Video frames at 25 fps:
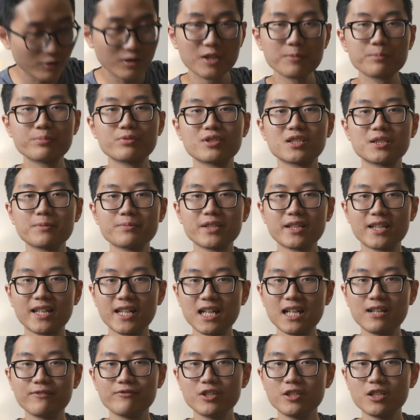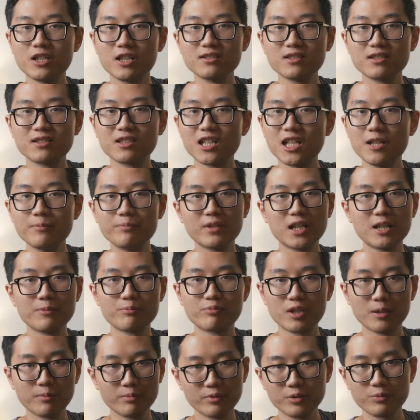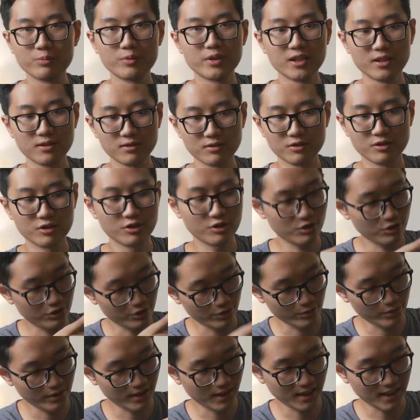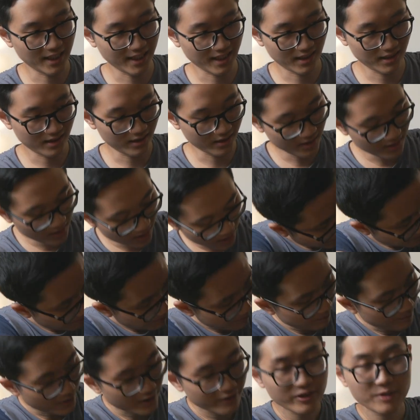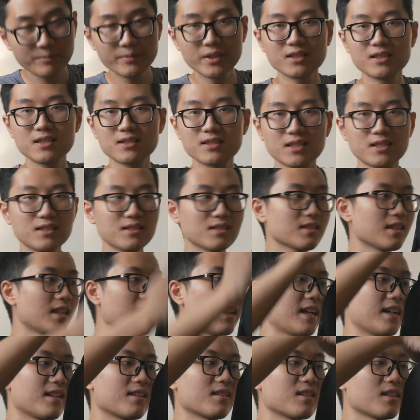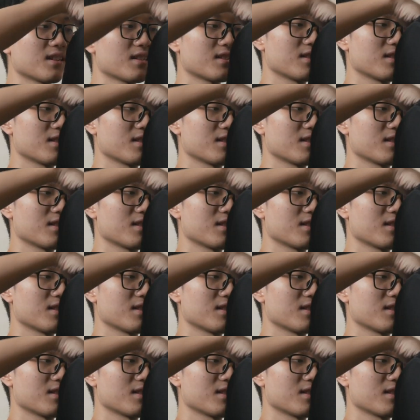want to put something heavy on the top, I probably wouldn't do it like this. But if I make this inside, I think